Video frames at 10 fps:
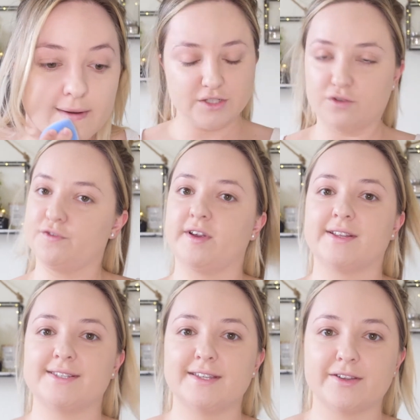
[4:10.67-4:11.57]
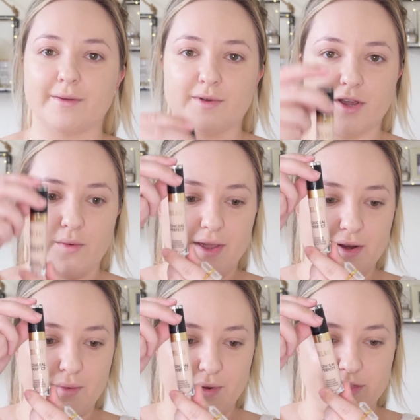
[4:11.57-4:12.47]
So for concealer, I'm going to go
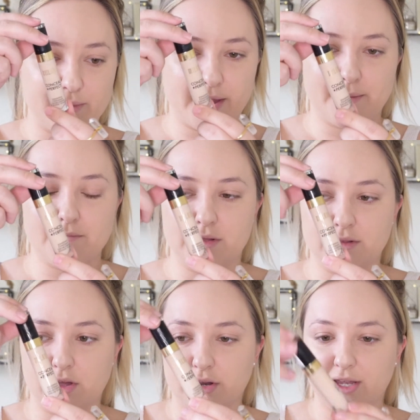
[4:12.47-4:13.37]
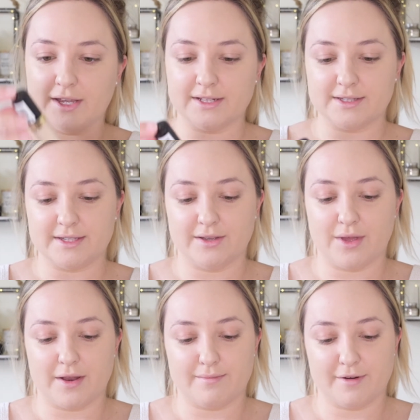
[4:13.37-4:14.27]
in with my Milani Conceal
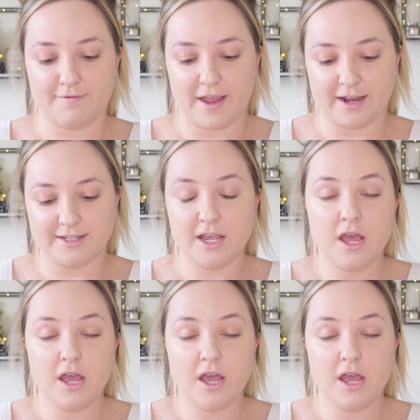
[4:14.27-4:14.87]
and Perfect